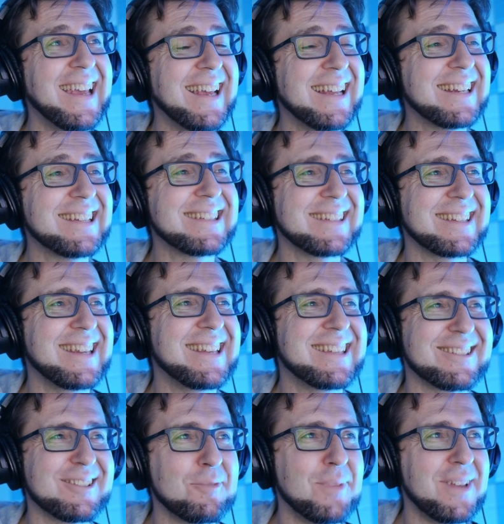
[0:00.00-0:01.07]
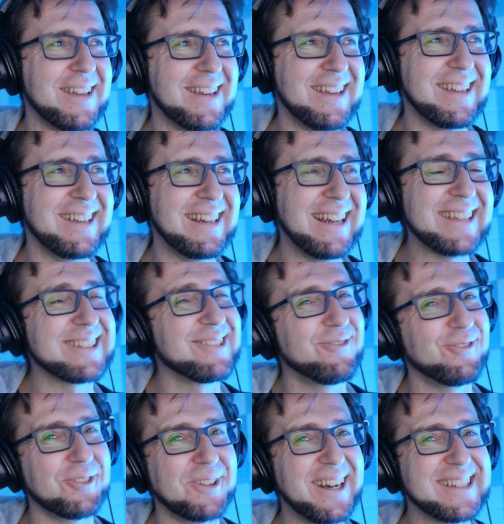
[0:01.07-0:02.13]
This should be a lesson
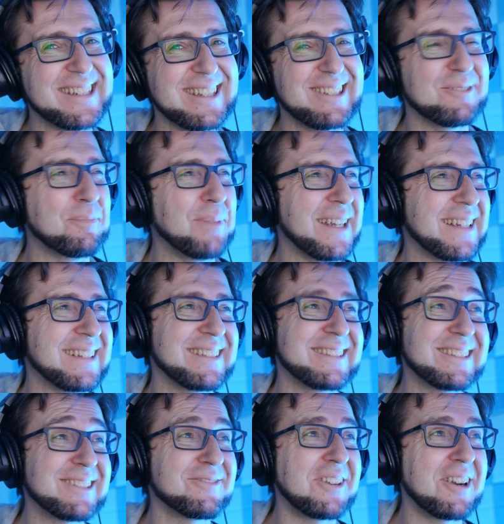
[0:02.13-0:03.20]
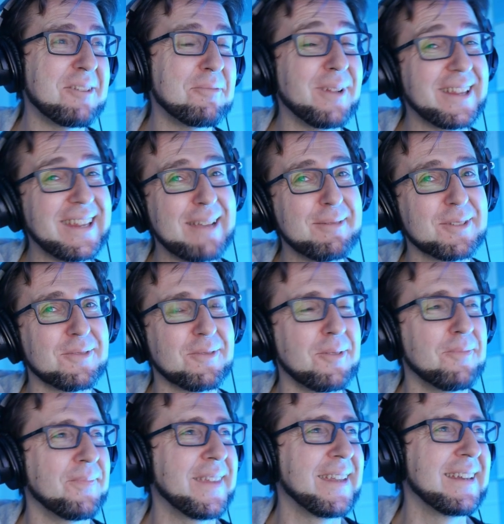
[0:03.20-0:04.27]
for us to pick good variable names
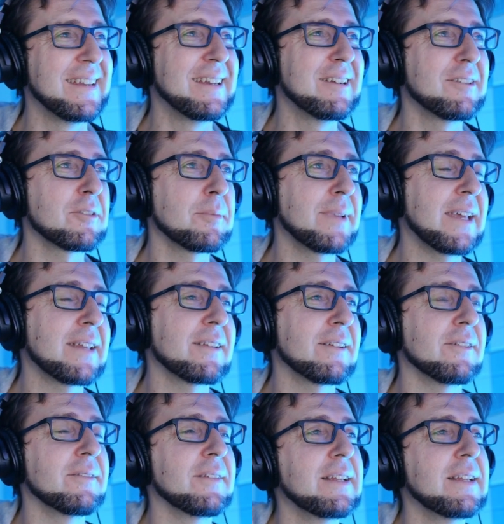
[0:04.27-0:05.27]
from get-go.